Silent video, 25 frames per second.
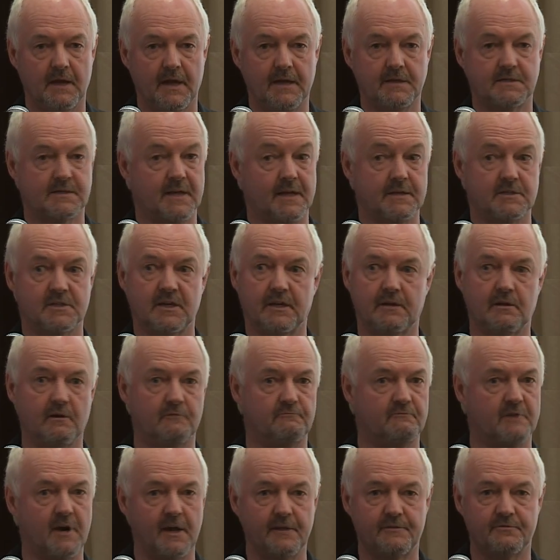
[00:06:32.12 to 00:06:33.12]
It's actually
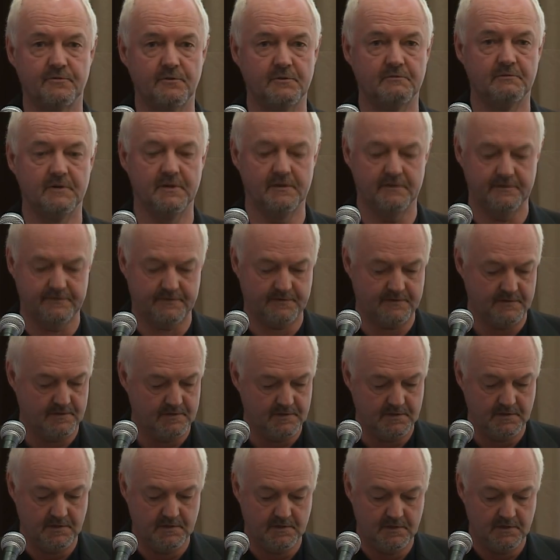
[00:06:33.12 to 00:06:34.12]
gone right through the roof.
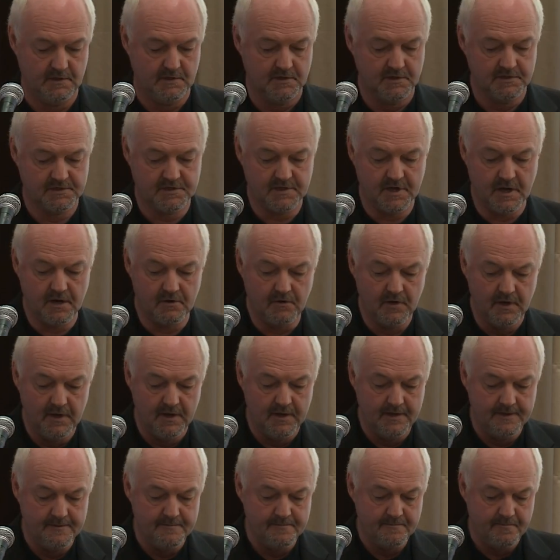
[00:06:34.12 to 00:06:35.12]
So
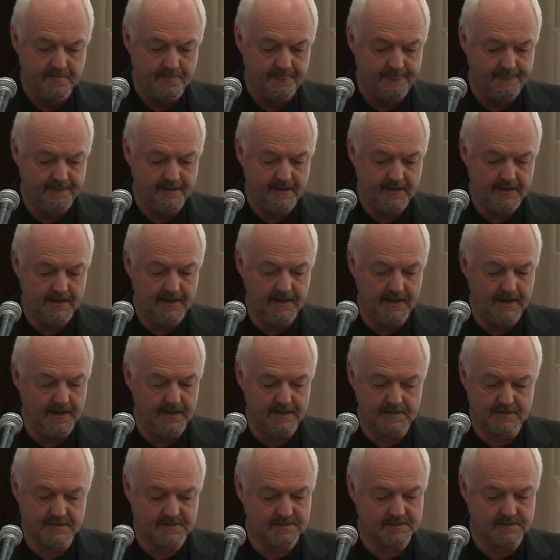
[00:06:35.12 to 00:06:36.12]

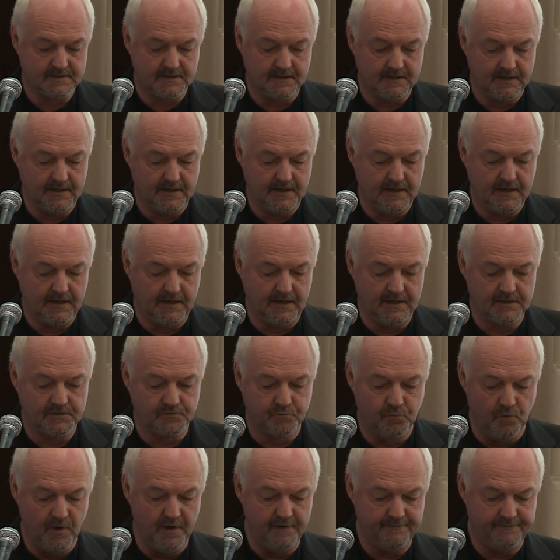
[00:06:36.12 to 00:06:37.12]
it's
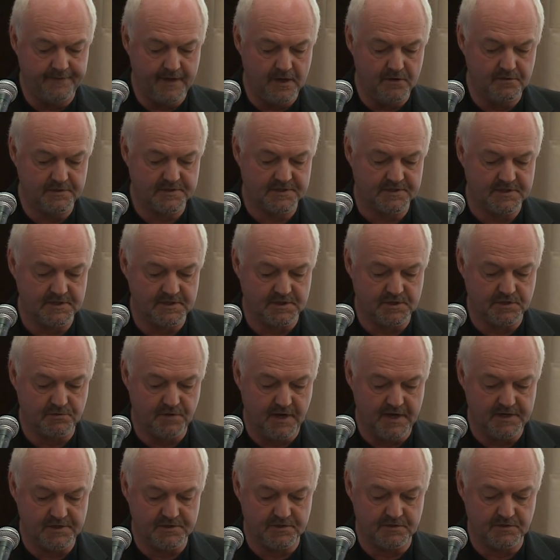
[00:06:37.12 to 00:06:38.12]
one of those
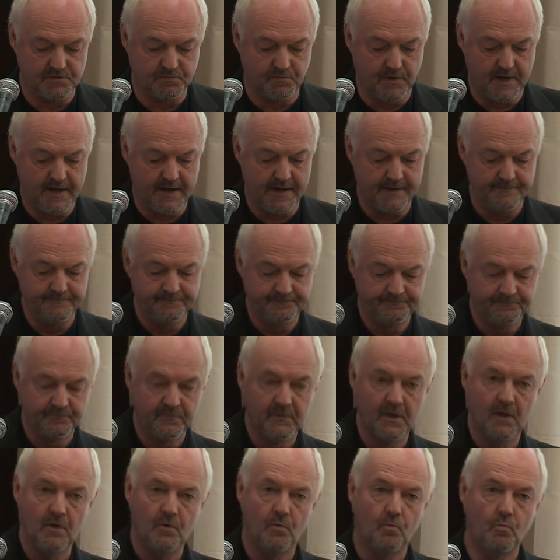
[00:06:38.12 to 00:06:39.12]
situations where
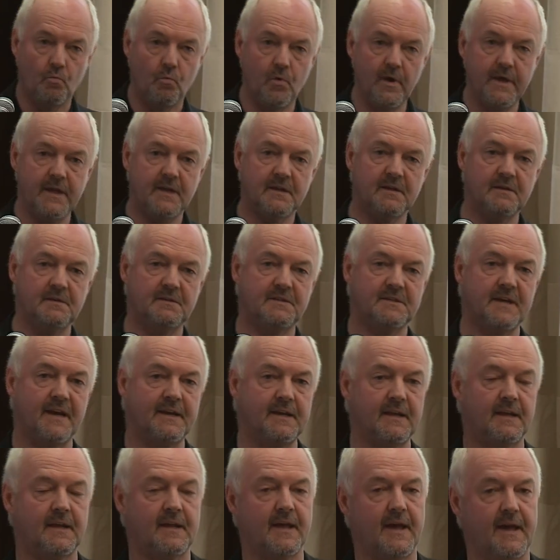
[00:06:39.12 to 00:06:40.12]
we can
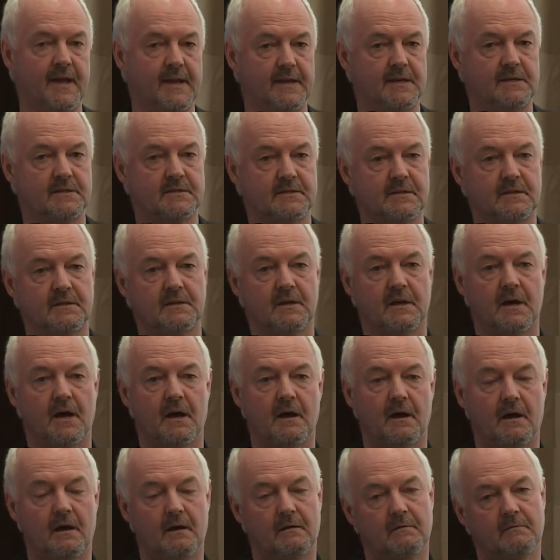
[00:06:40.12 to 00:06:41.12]
dedicate
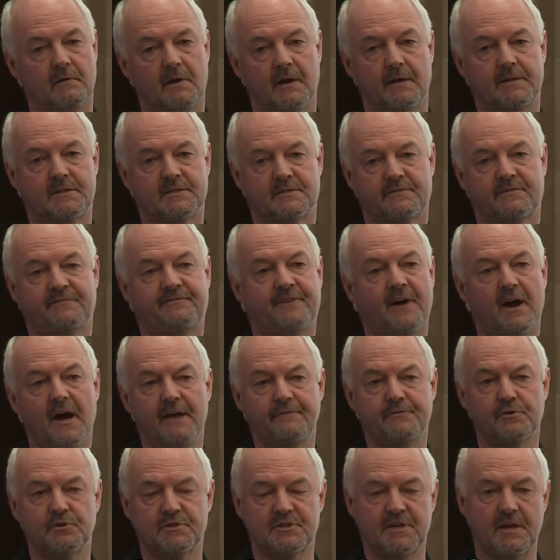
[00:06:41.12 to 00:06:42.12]
a
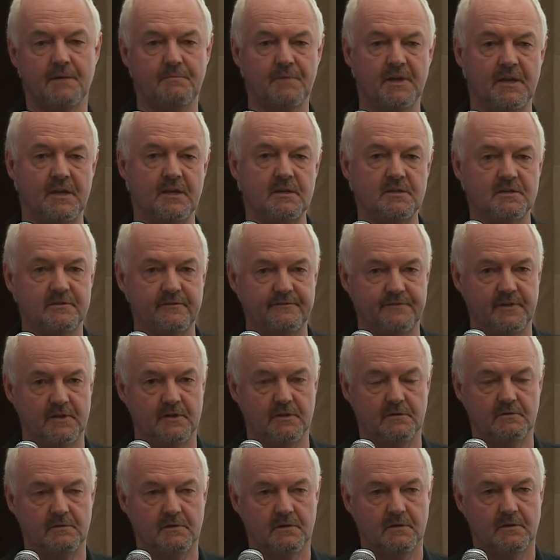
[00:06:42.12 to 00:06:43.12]
5 or 10 minute
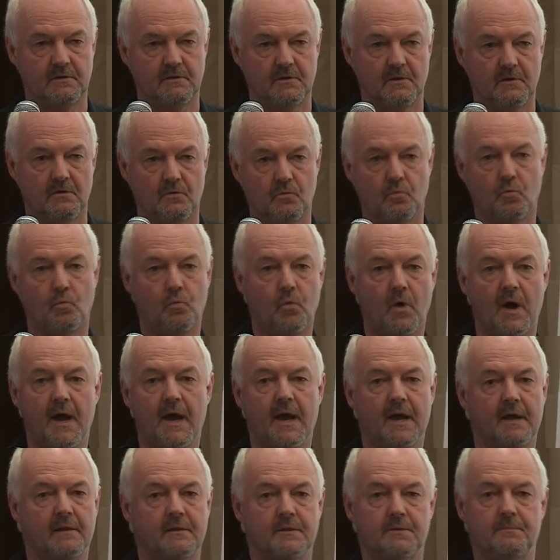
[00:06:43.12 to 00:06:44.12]
interview
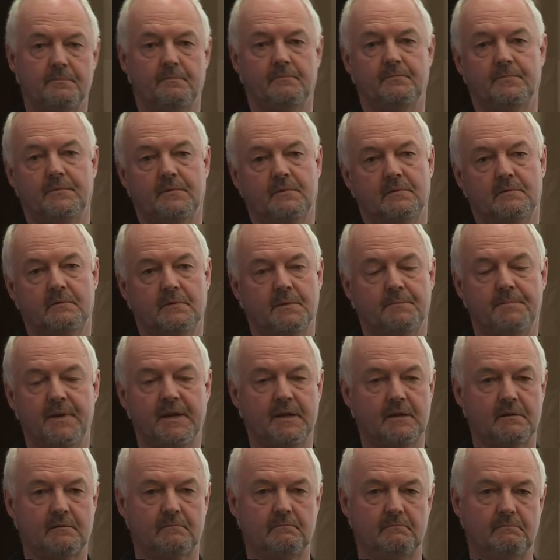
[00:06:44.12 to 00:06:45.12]
where the
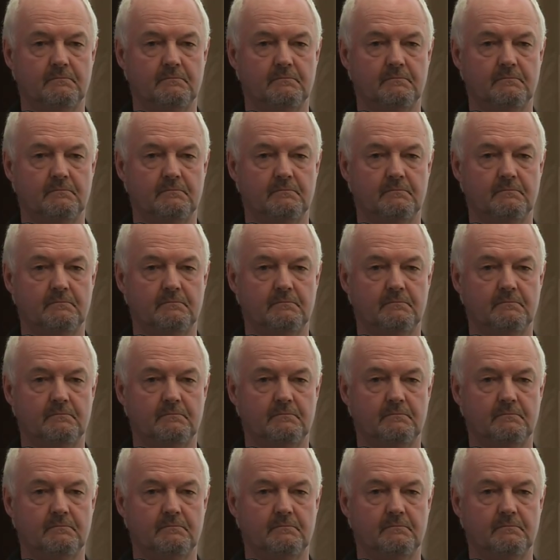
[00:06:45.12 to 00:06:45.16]
big